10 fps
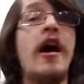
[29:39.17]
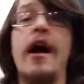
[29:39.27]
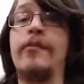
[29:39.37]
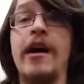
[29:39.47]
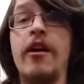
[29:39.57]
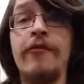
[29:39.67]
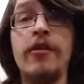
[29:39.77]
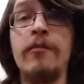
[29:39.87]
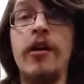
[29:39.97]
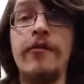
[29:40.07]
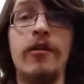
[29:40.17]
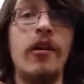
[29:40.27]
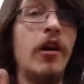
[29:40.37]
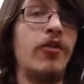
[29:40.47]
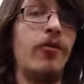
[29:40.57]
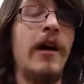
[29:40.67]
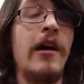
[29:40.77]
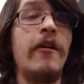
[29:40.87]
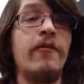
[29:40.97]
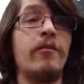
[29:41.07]
I'm not huffing and puffing. Do
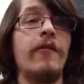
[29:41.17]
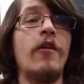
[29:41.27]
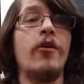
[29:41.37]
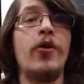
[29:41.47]
not huff and puff.